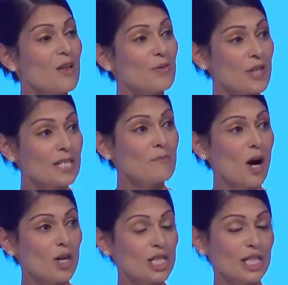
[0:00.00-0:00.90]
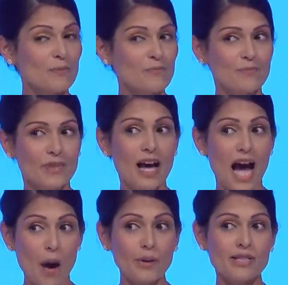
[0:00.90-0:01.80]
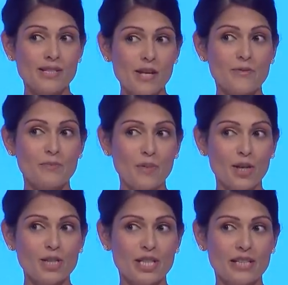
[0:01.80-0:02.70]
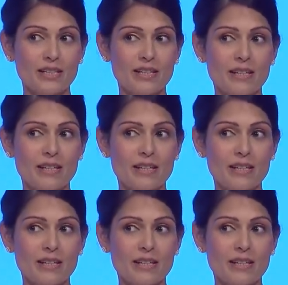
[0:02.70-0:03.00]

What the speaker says: This party, our Conservative Party,